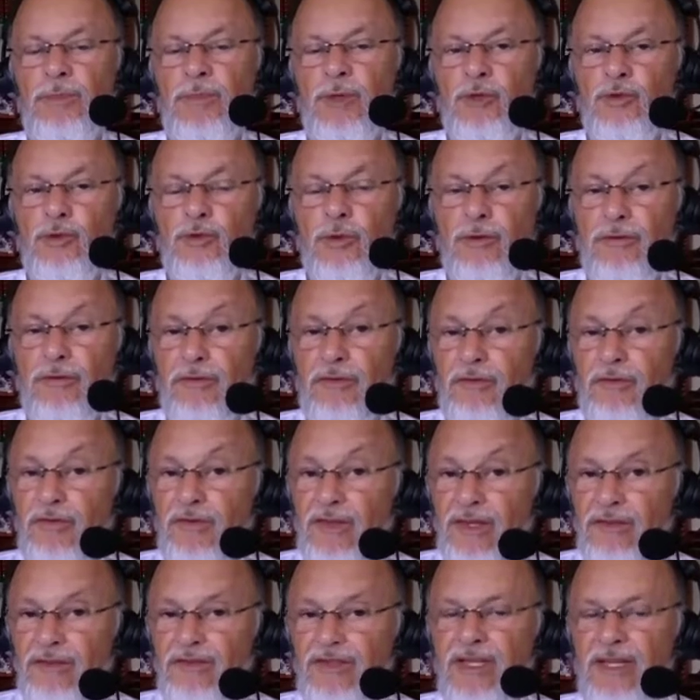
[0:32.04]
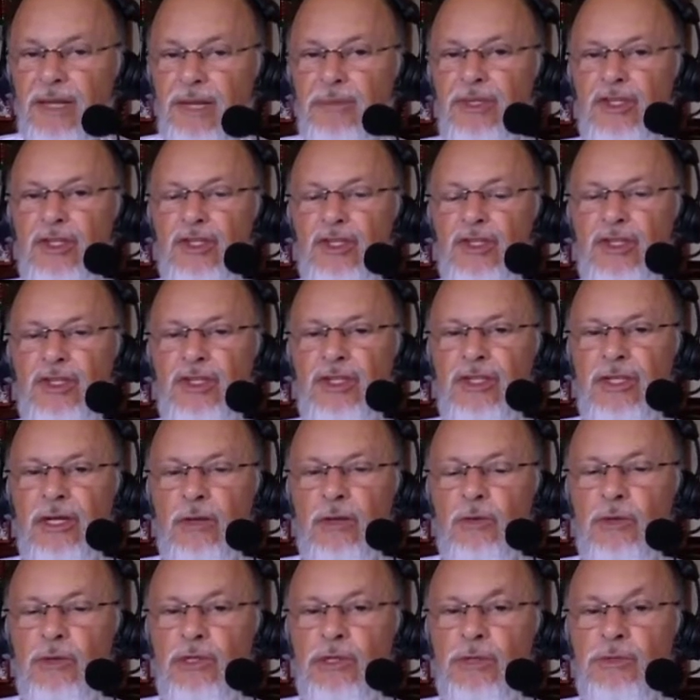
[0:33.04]
lives in lies,
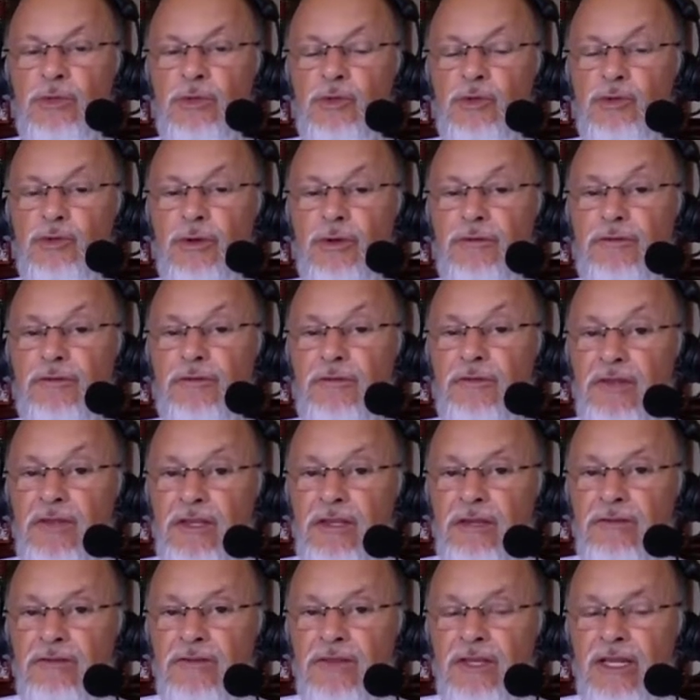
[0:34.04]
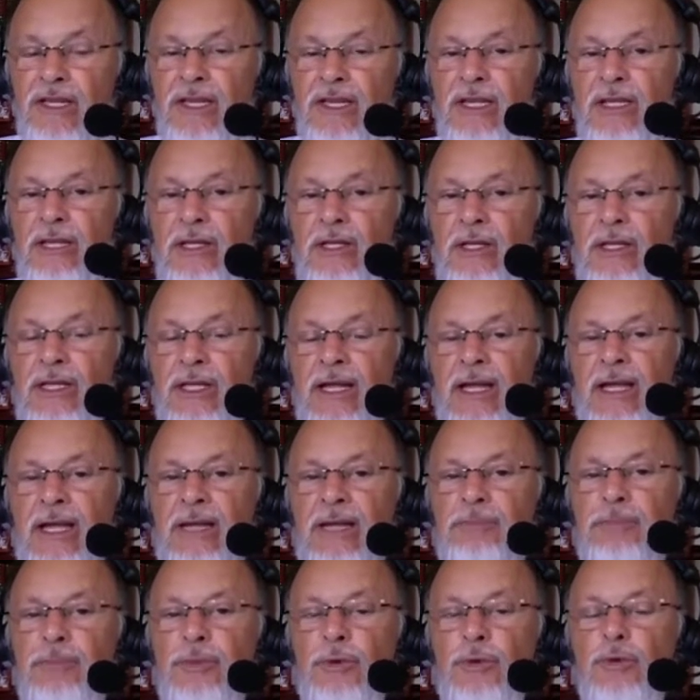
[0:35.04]
when they
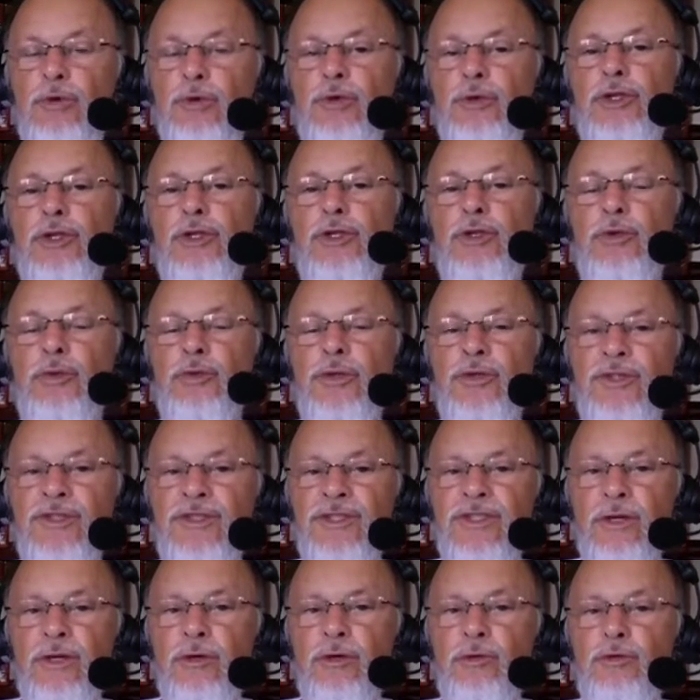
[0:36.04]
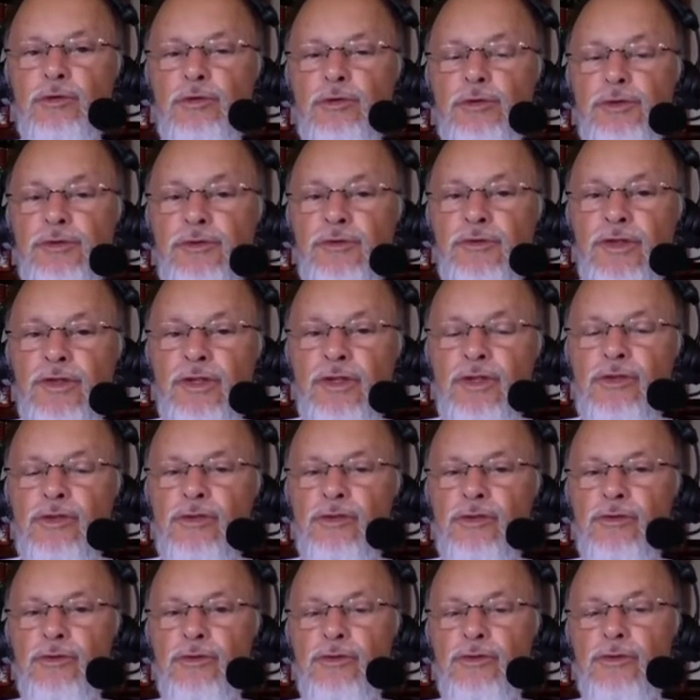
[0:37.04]
sleep around, they have
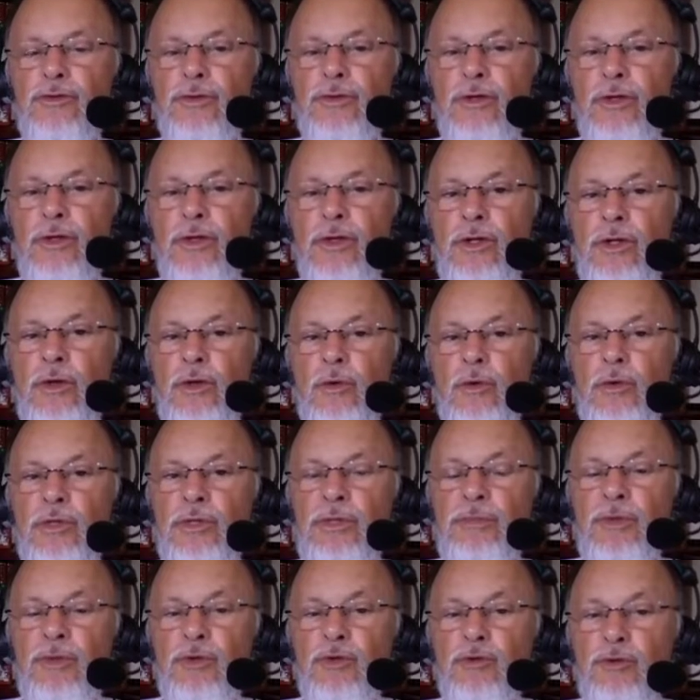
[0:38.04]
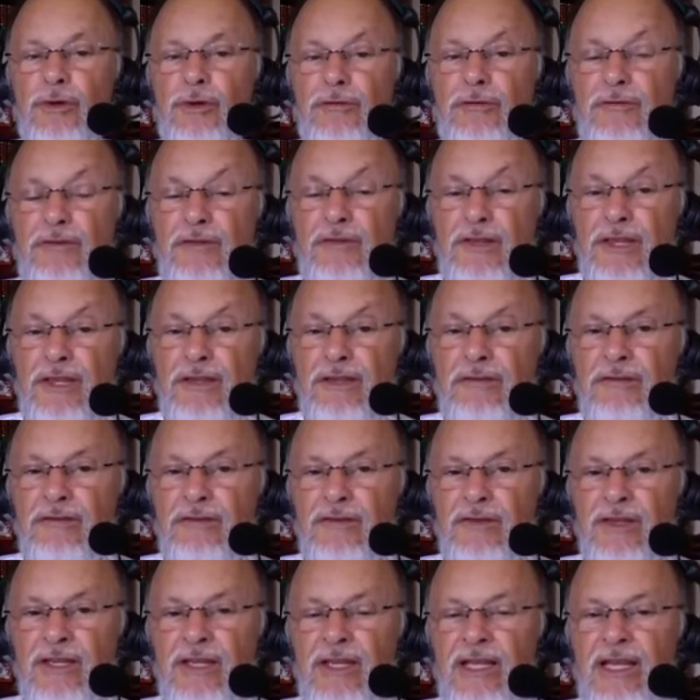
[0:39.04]
addictions, when
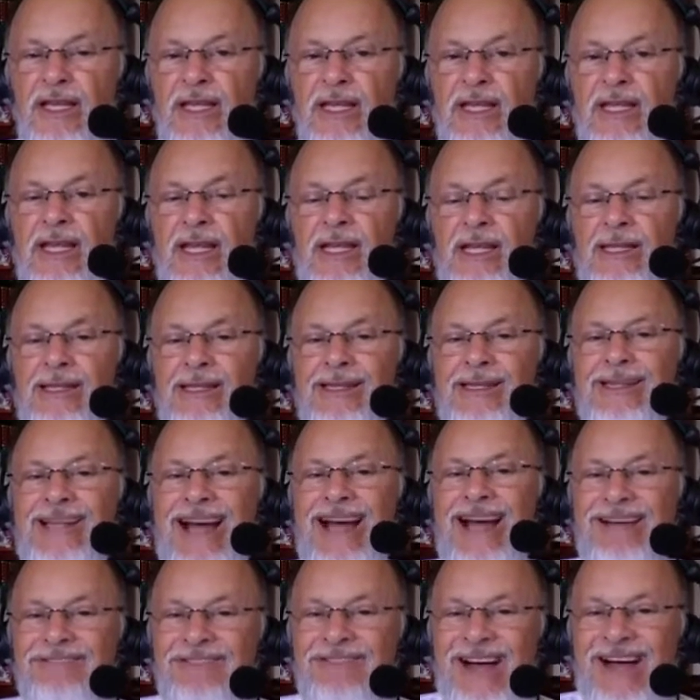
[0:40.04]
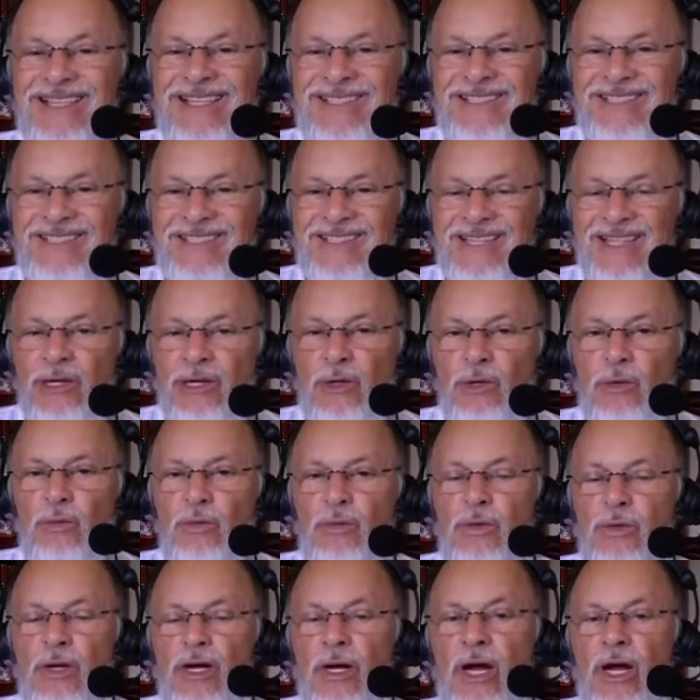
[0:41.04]
they give in to
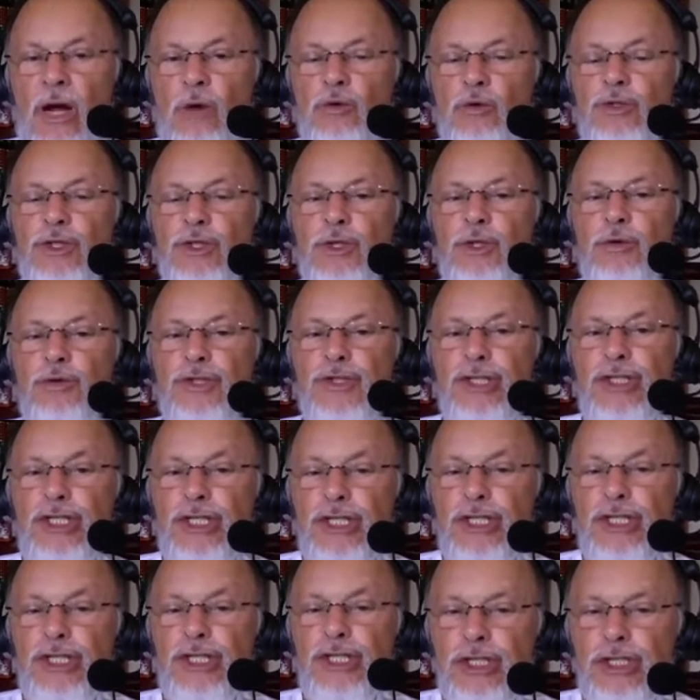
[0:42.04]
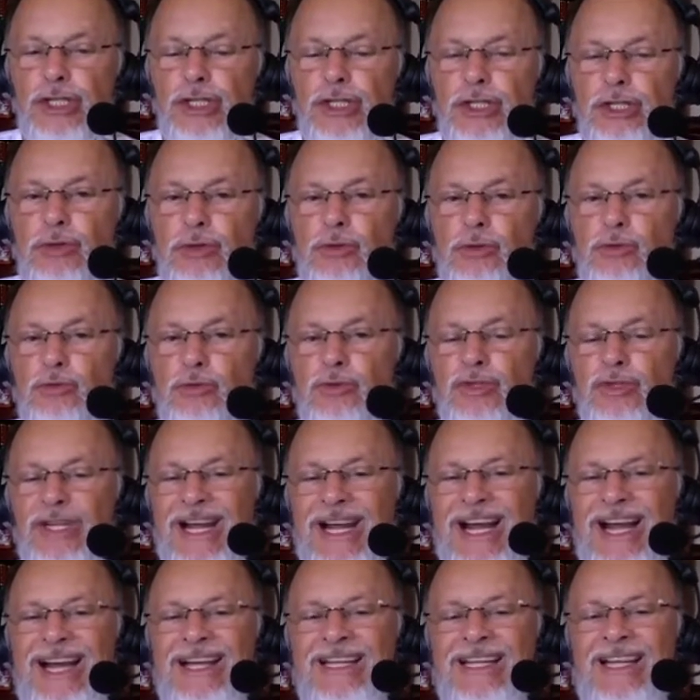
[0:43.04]
their fleshly
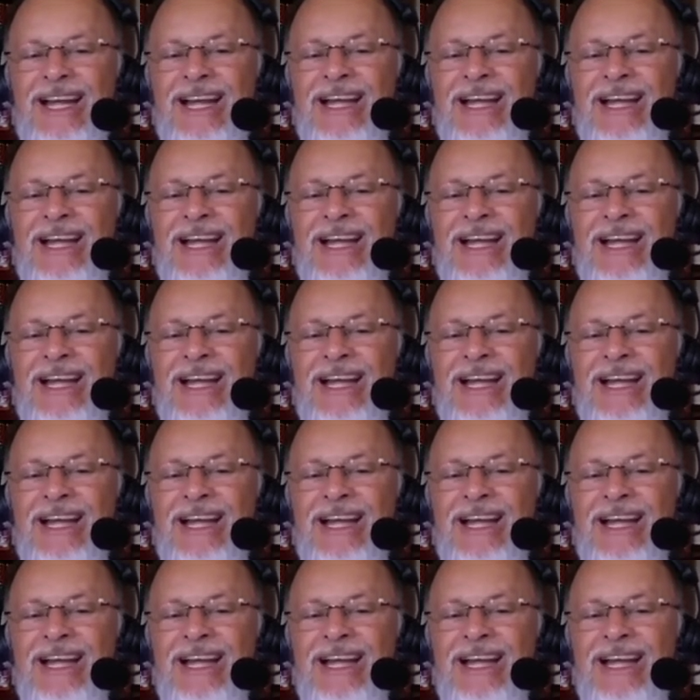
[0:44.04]
instincts,